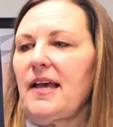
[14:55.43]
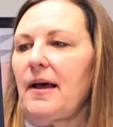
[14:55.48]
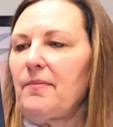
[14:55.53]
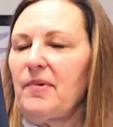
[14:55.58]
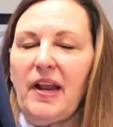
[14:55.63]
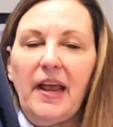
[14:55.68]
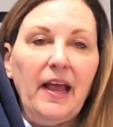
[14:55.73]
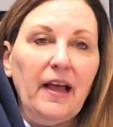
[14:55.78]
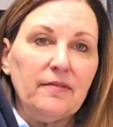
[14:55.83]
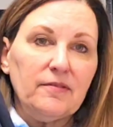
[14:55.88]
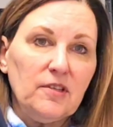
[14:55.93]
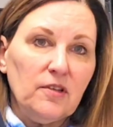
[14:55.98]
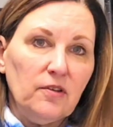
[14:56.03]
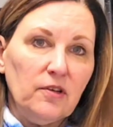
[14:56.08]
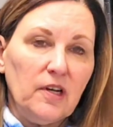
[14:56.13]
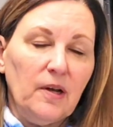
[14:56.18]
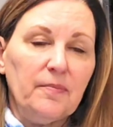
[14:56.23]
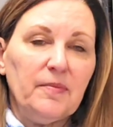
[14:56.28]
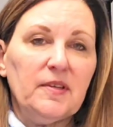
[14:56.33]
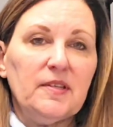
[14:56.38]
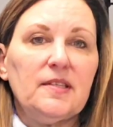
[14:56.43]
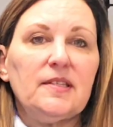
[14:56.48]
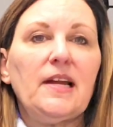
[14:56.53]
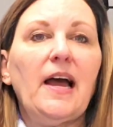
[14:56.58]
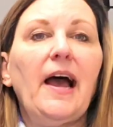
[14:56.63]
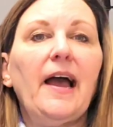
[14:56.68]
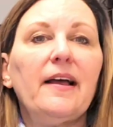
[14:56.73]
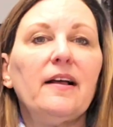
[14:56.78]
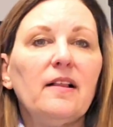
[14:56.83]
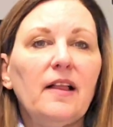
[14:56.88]
I'm going to have to look up the
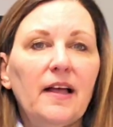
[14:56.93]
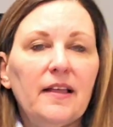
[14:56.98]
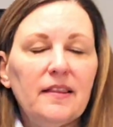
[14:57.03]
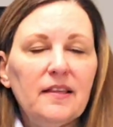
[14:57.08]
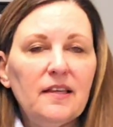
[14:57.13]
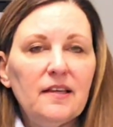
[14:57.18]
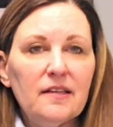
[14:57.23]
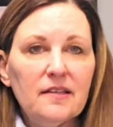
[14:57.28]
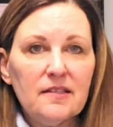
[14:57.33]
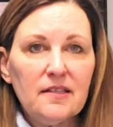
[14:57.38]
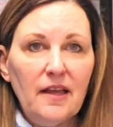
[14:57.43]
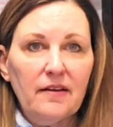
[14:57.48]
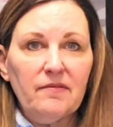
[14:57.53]
style on these.